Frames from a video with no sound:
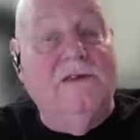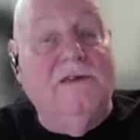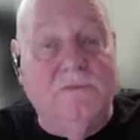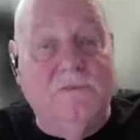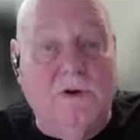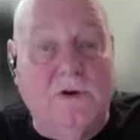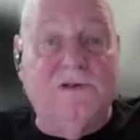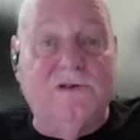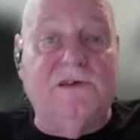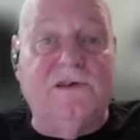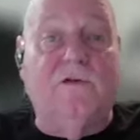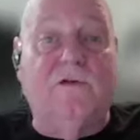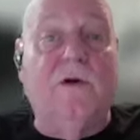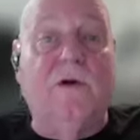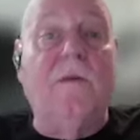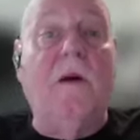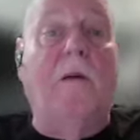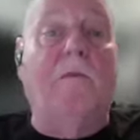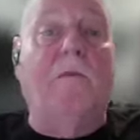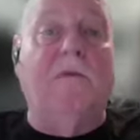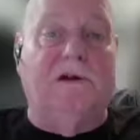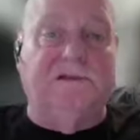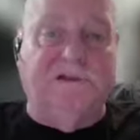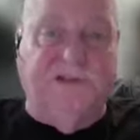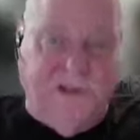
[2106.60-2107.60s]
his mercy,
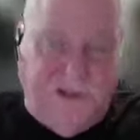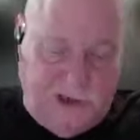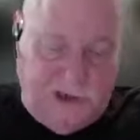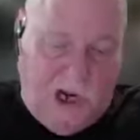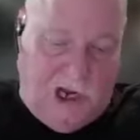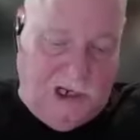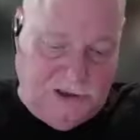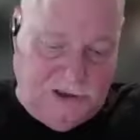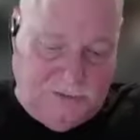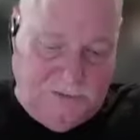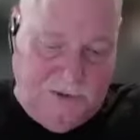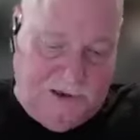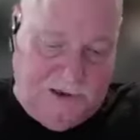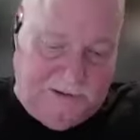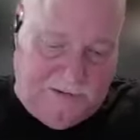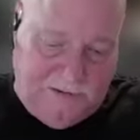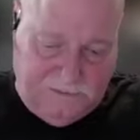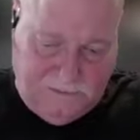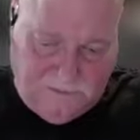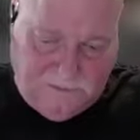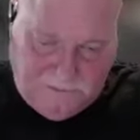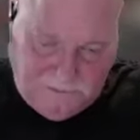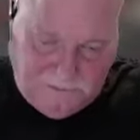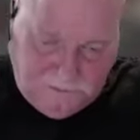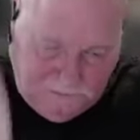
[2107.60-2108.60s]
remember,
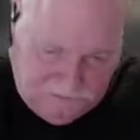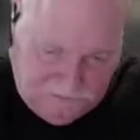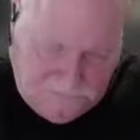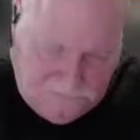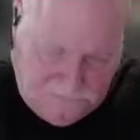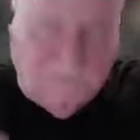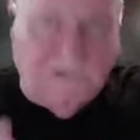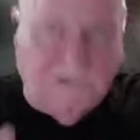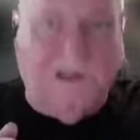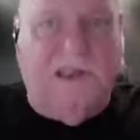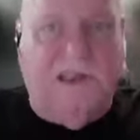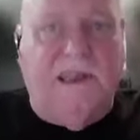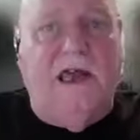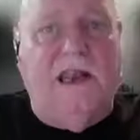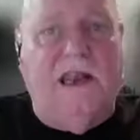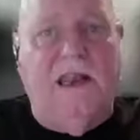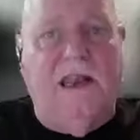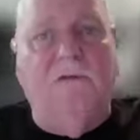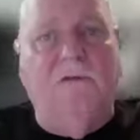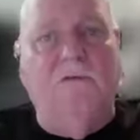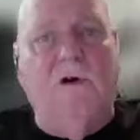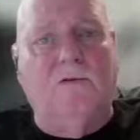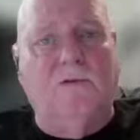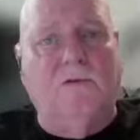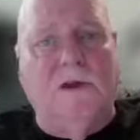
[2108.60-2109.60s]
judgment,
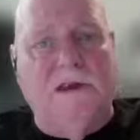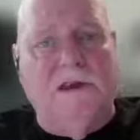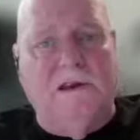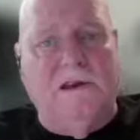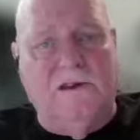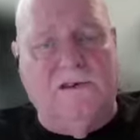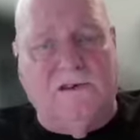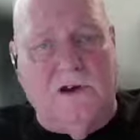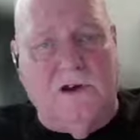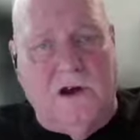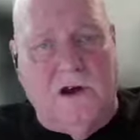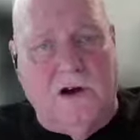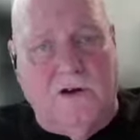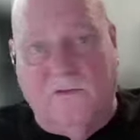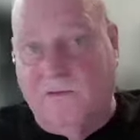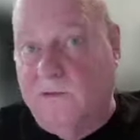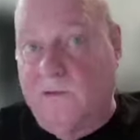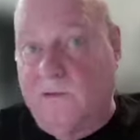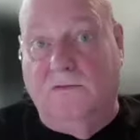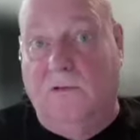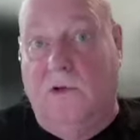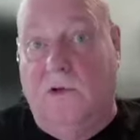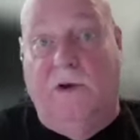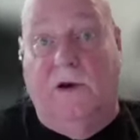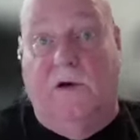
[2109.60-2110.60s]
getting what we
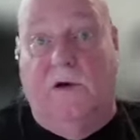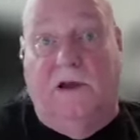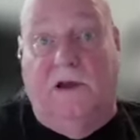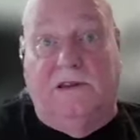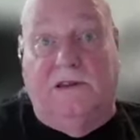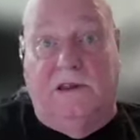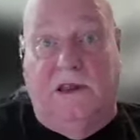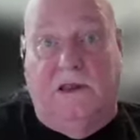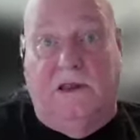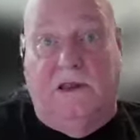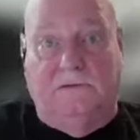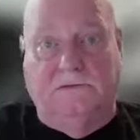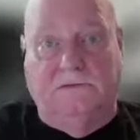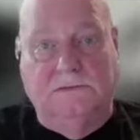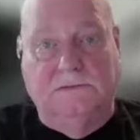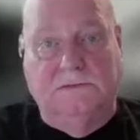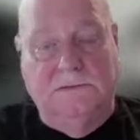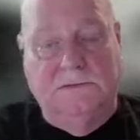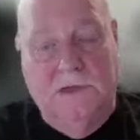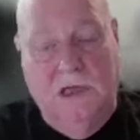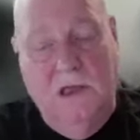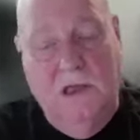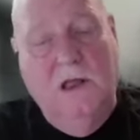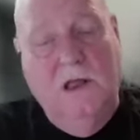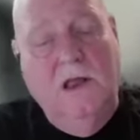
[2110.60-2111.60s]
deserve. We don't want that.
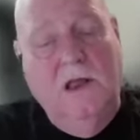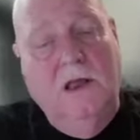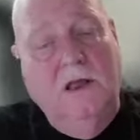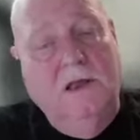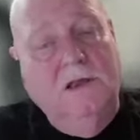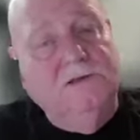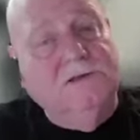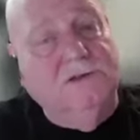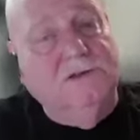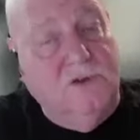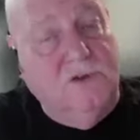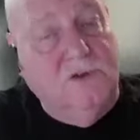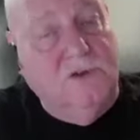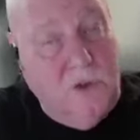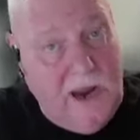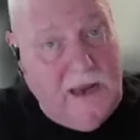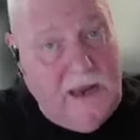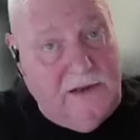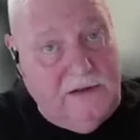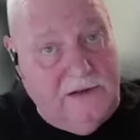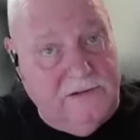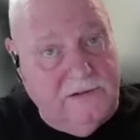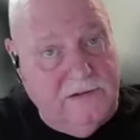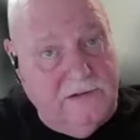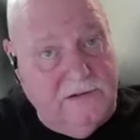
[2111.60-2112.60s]

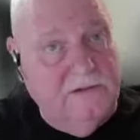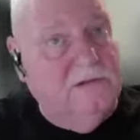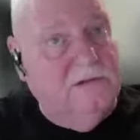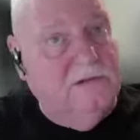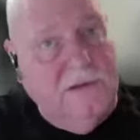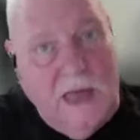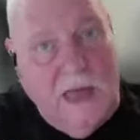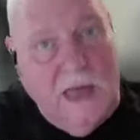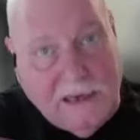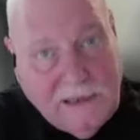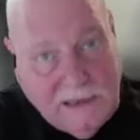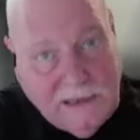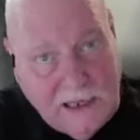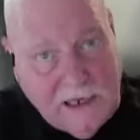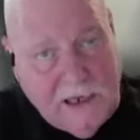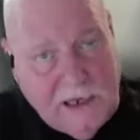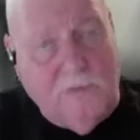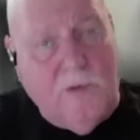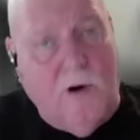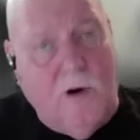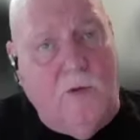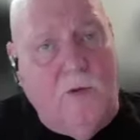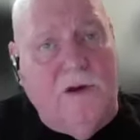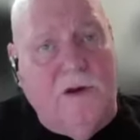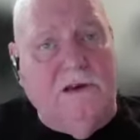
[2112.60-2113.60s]
Grace, not
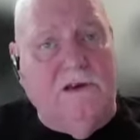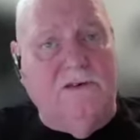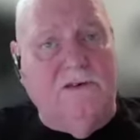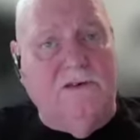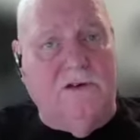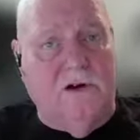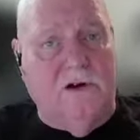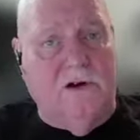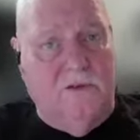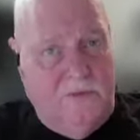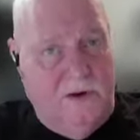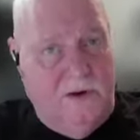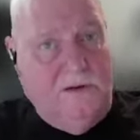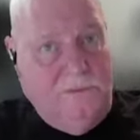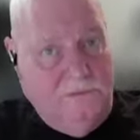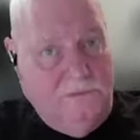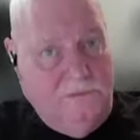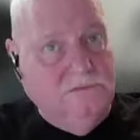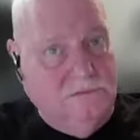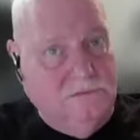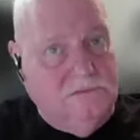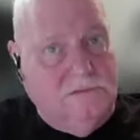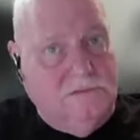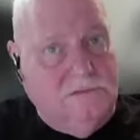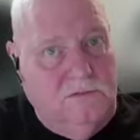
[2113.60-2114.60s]
getting what we deserve.
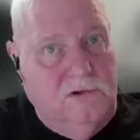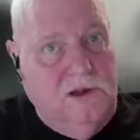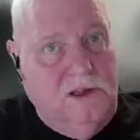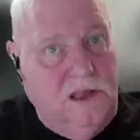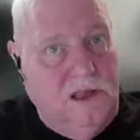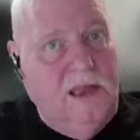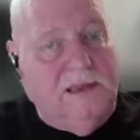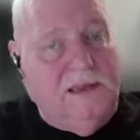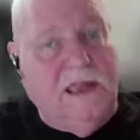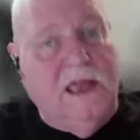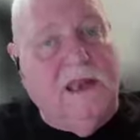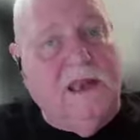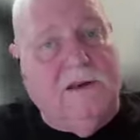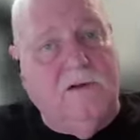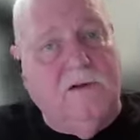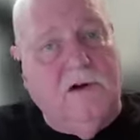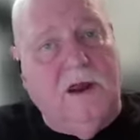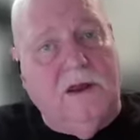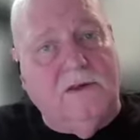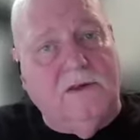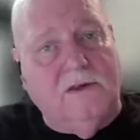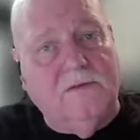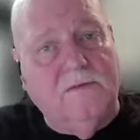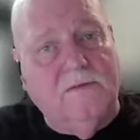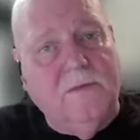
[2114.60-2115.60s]
No, we like that
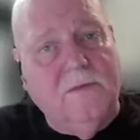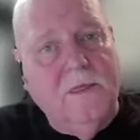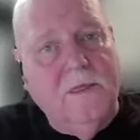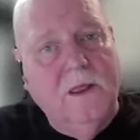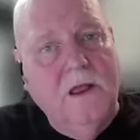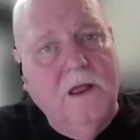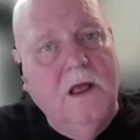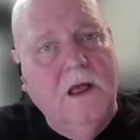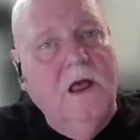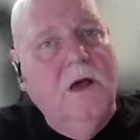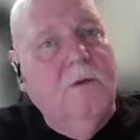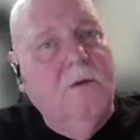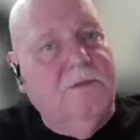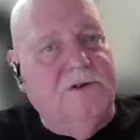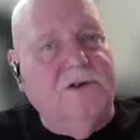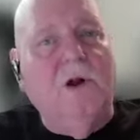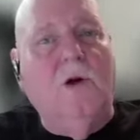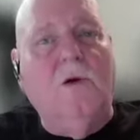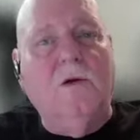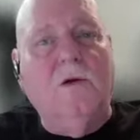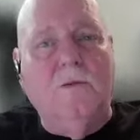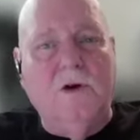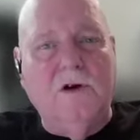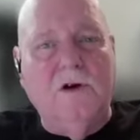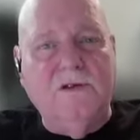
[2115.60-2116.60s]
grace.
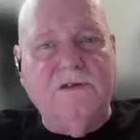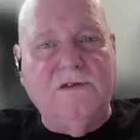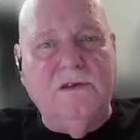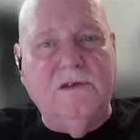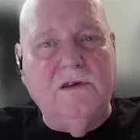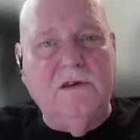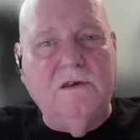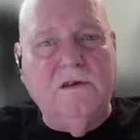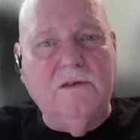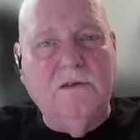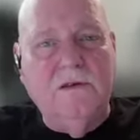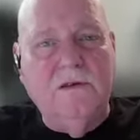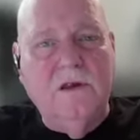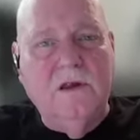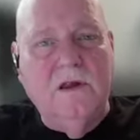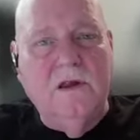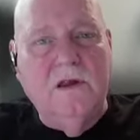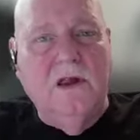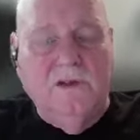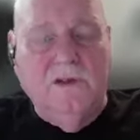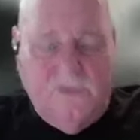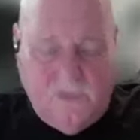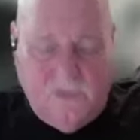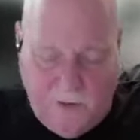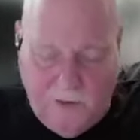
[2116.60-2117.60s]
But you know what mercy is?
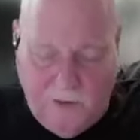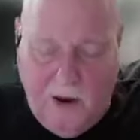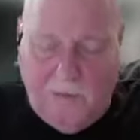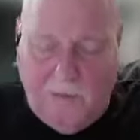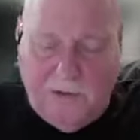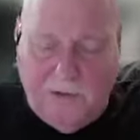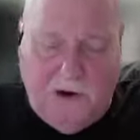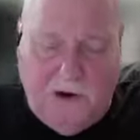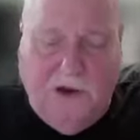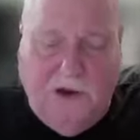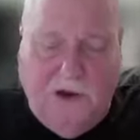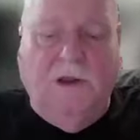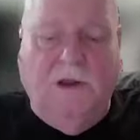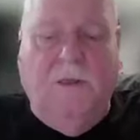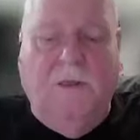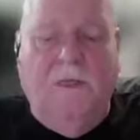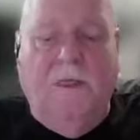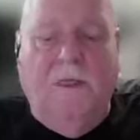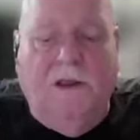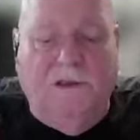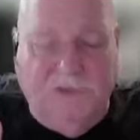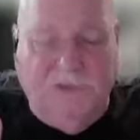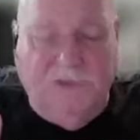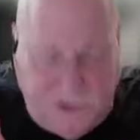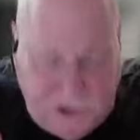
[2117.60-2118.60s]
So remember,
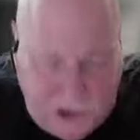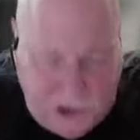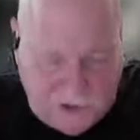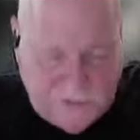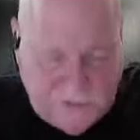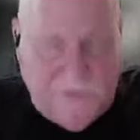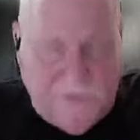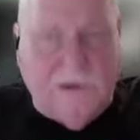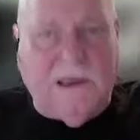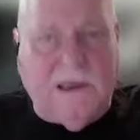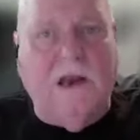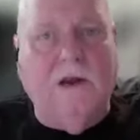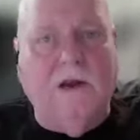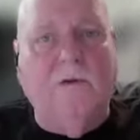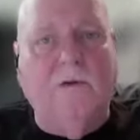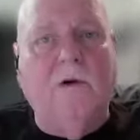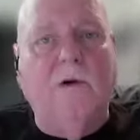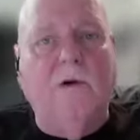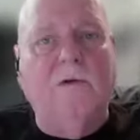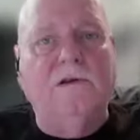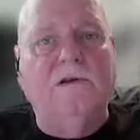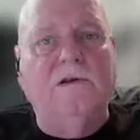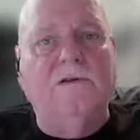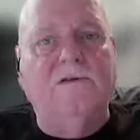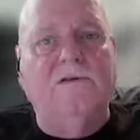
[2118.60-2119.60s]
judgment,
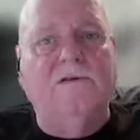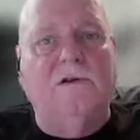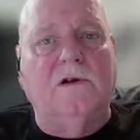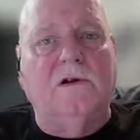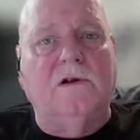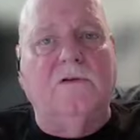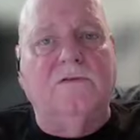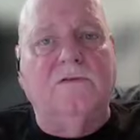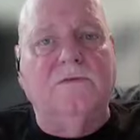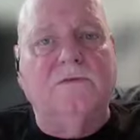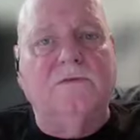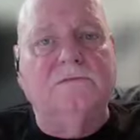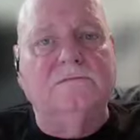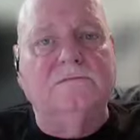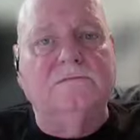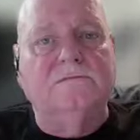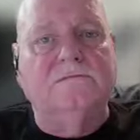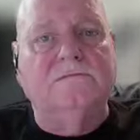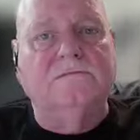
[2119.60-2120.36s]
getting what we deserve.